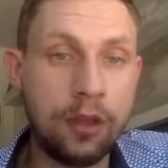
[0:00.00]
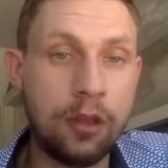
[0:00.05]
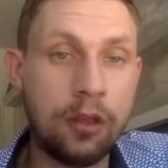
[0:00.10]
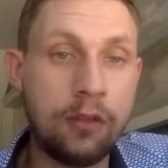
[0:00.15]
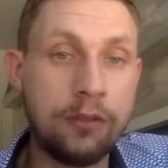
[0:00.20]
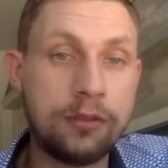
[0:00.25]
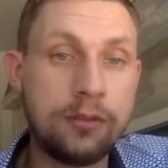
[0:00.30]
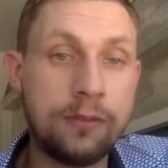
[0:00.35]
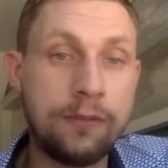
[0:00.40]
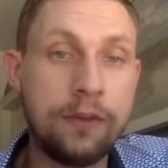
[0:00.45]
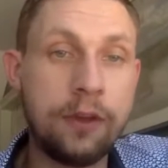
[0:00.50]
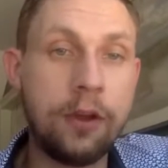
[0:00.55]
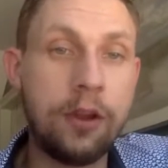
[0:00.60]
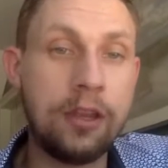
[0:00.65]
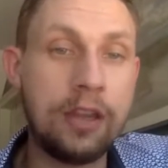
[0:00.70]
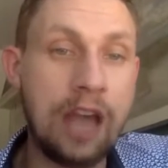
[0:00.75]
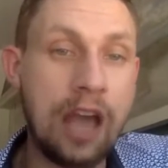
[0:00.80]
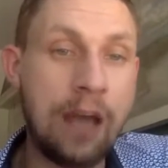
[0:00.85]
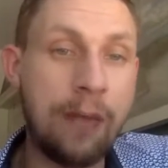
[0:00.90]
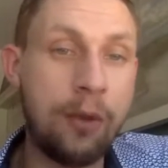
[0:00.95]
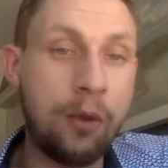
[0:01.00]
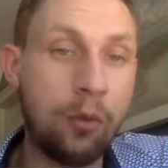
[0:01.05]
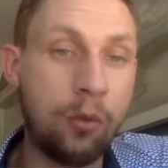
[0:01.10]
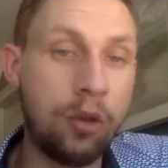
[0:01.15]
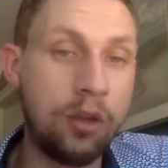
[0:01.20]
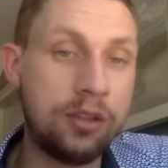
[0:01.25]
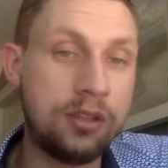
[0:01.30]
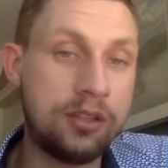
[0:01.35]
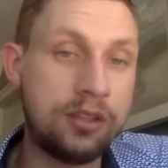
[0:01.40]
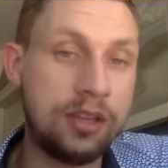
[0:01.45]
Some very common
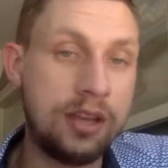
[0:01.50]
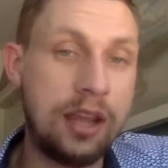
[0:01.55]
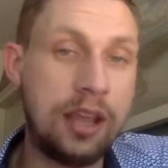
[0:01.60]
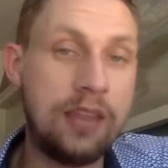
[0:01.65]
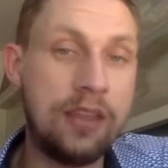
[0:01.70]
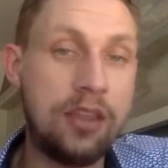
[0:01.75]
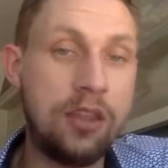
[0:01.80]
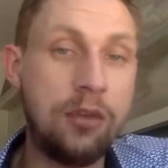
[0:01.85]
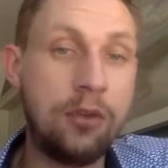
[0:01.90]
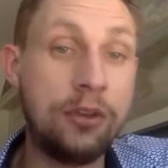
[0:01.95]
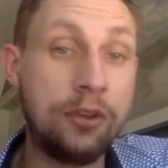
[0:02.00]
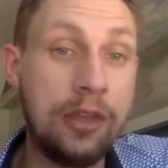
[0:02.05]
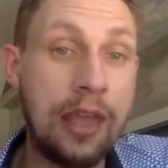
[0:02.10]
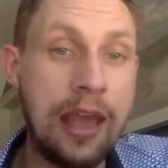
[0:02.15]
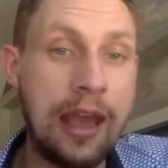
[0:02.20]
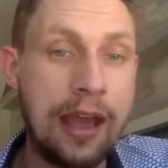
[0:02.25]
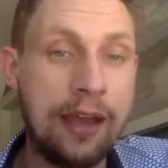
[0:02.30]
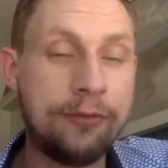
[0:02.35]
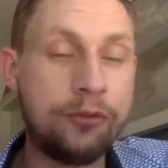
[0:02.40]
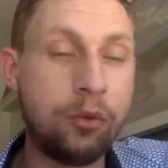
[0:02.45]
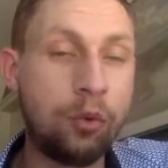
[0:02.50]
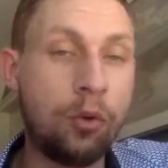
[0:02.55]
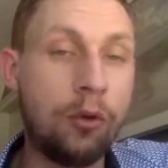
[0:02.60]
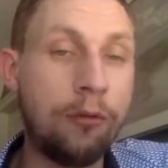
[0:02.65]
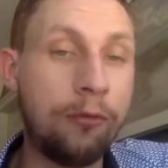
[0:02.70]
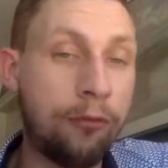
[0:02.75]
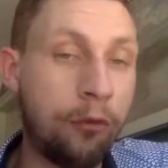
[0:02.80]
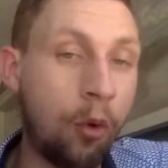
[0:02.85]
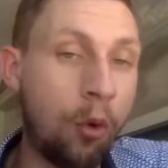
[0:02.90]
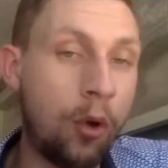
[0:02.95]
ones today that you have to
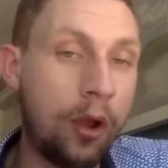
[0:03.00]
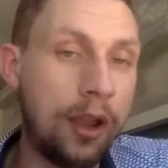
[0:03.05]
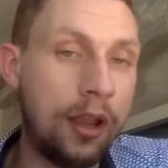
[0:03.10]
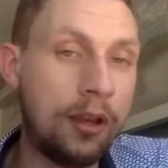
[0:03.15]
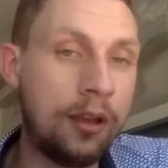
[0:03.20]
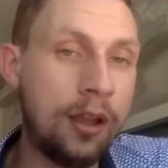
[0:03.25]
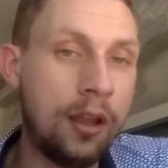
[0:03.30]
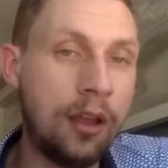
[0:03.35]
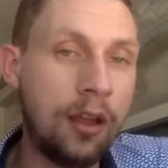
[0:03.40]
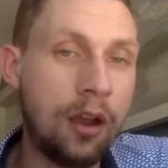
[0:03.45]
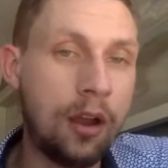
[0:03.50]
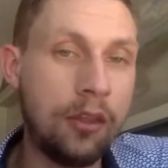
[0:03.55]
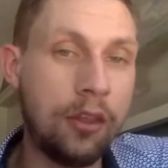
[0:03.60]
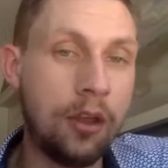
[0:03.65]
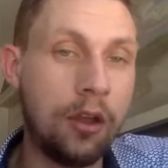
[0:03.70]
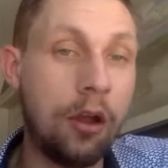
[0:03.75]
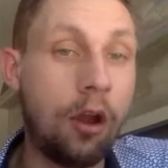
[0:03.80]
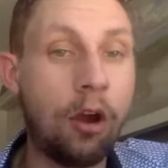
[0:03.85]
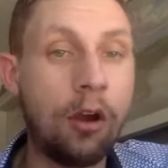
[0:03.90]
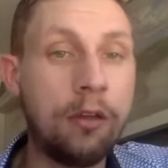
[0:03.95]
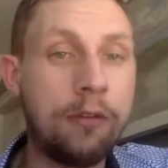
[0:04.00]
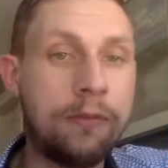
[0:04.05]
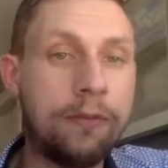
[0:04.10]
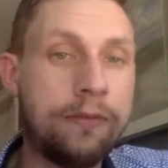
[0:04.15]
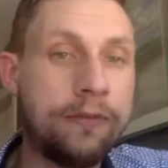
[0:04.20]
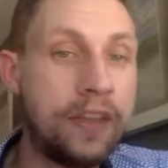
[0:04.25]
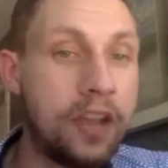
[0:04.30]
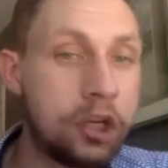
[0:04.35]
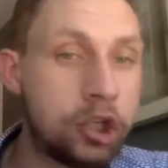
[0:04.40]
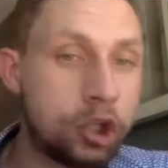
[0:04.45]
avoid are the
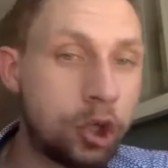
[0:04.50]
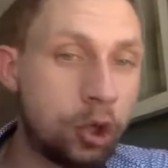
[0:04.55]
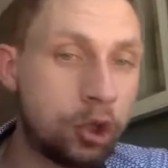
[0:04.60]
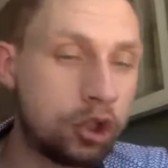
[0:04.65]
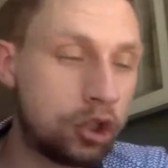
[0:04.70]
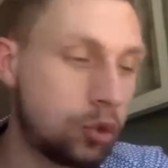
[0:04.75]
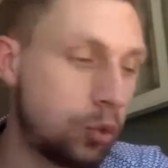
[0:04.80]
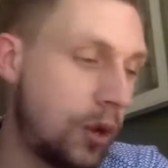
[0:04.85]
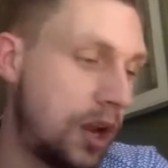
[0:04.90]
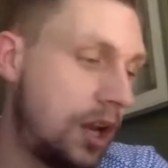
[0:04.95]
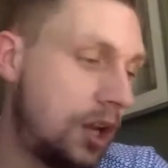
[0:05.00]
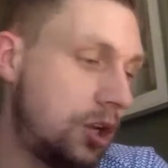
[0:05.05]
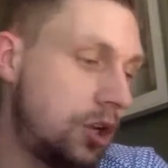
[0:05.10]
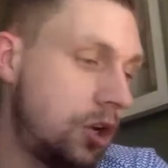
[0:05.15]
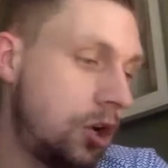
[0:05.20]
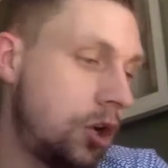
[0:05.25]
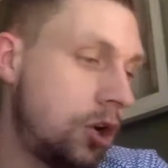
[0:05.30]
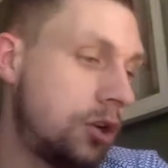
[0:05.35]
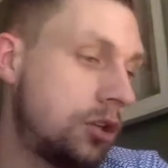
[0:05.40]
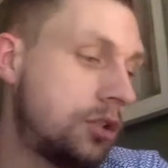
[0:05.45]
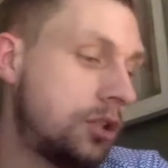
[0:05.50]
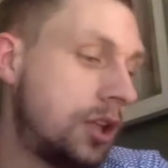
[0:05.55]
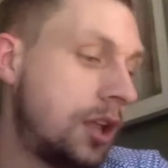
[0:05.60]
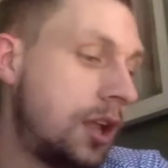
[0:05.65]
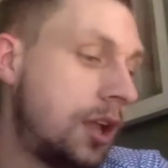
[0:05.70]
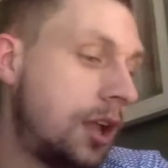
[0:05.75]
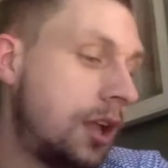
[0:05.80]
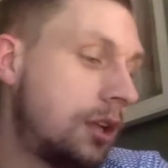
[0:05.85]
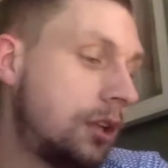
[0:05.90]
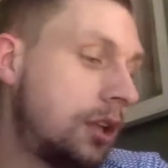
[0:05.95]
artificial sweeteners
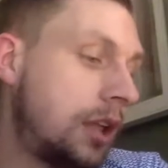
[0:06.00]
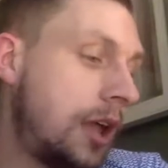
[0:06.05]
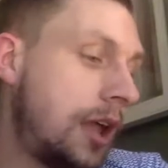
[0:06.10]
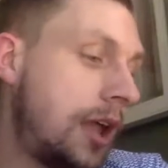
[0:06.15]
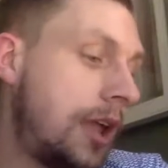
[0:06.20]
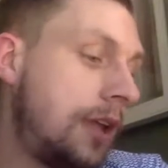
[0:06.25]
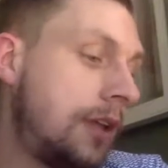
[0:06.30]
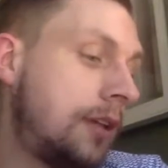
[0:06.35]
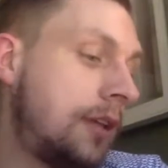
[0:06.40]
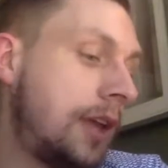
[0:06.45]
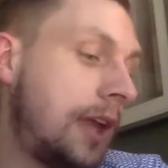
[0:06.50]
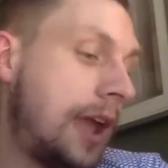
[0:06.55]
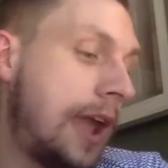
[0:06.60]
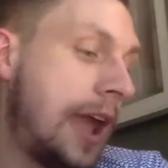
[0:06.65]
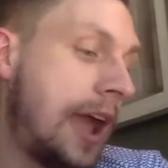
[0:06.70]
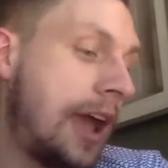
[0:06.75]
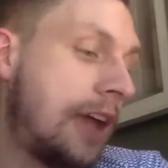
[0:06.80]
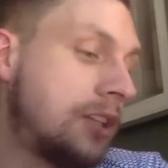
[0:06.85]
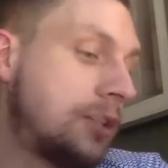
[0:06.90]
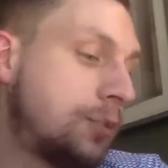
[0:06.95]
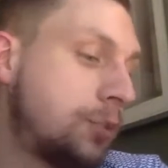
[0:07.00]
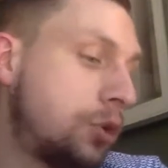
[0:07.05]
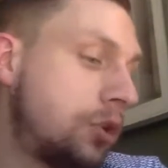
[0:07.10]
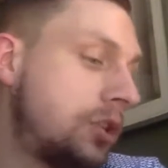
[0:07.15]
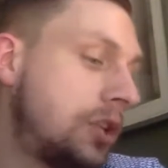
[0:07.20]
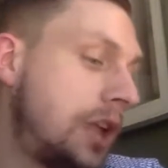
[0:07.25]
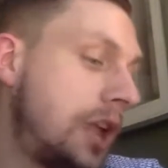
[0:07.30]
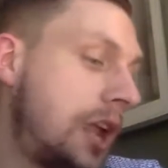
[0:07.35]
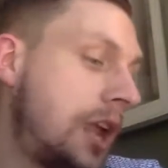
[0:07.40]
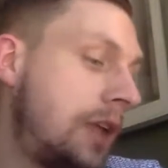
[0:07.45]
like
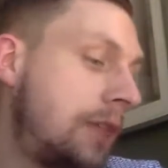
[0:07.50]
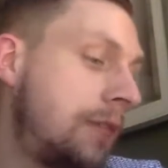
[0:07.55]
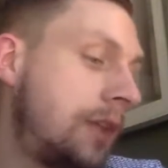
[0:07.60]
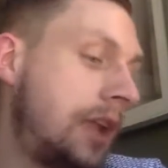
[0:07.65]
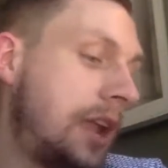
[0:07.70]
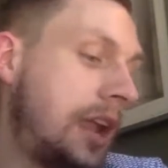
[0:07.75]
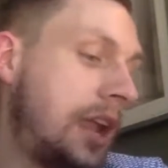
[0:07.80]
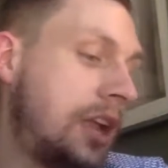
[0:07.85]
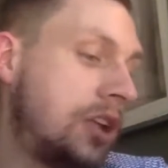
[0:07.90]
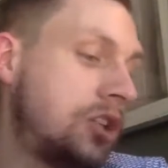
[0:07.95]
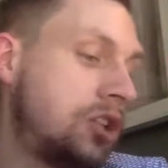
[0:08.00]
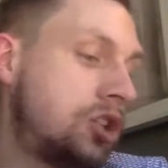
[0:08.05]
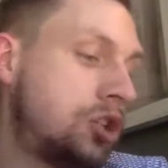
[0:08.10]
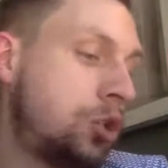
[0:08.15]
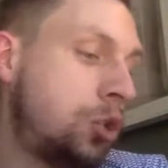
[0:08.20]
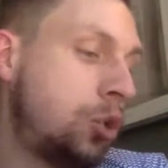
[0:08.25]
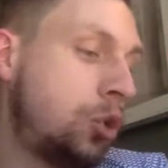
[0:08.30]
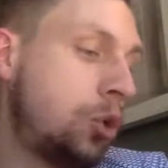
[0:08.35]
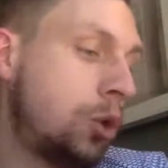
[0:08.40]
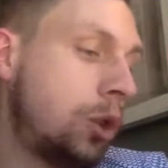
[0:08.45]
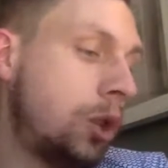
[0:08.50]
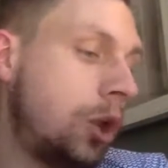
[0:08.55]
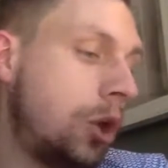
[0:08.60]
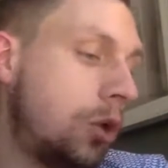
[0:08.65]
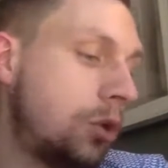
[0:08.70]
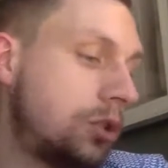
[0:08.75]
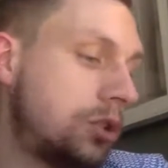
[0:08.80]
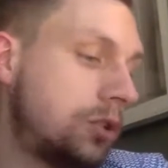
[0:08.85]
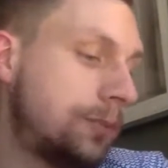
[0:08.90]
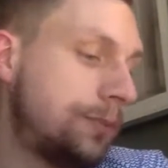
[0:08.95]
aspartame and
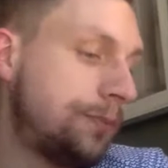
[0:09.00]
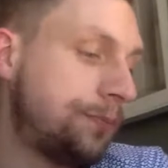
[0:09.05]
sucralose.